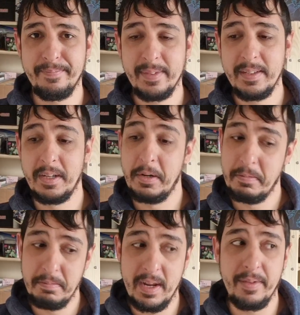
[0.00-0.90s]
So
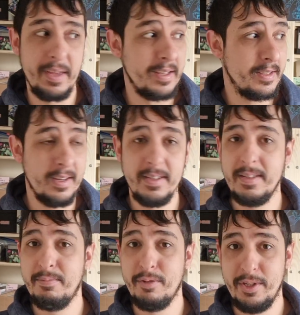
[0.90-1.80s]
yeah, thanks guys,
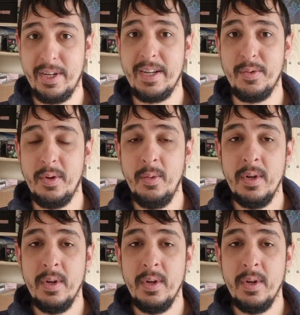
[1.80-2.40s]
appreciate you all.